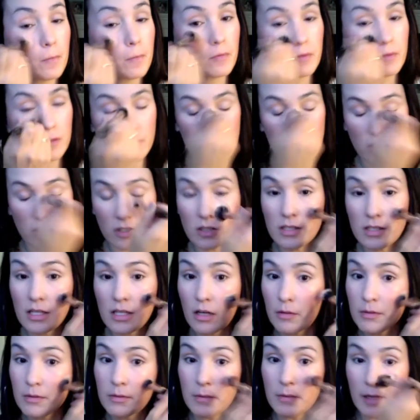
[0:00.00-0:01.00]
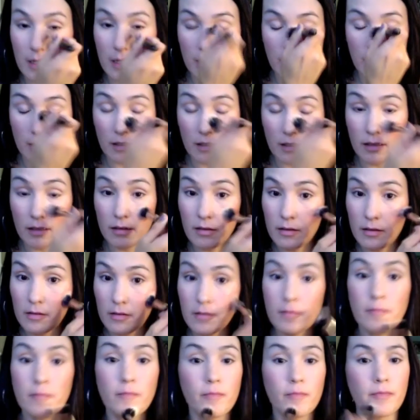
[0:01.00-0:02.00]
this just helps
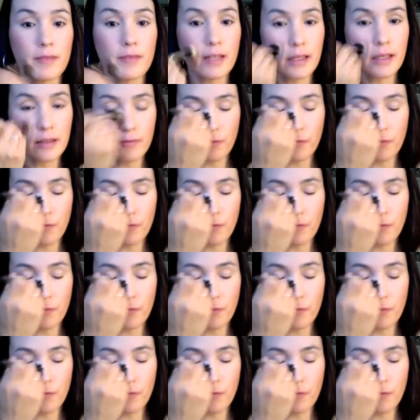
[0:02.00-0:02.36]
and